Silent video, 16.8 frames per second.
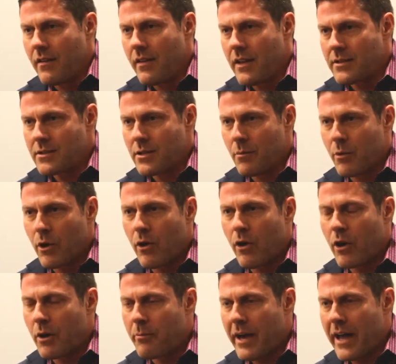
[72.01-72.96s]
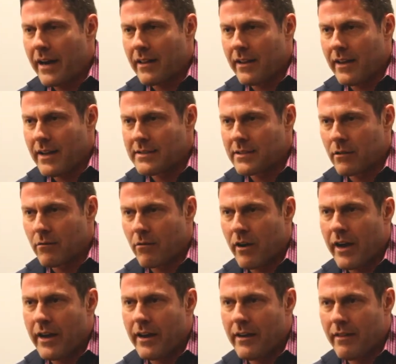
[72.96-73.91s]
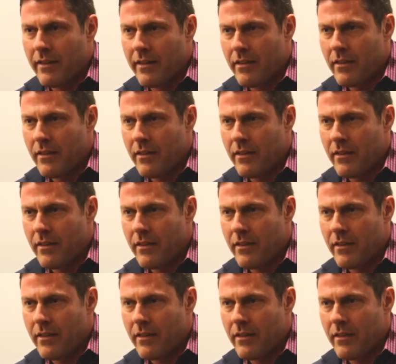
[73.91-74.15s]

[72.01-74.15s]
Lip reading: that someone automatically has that right.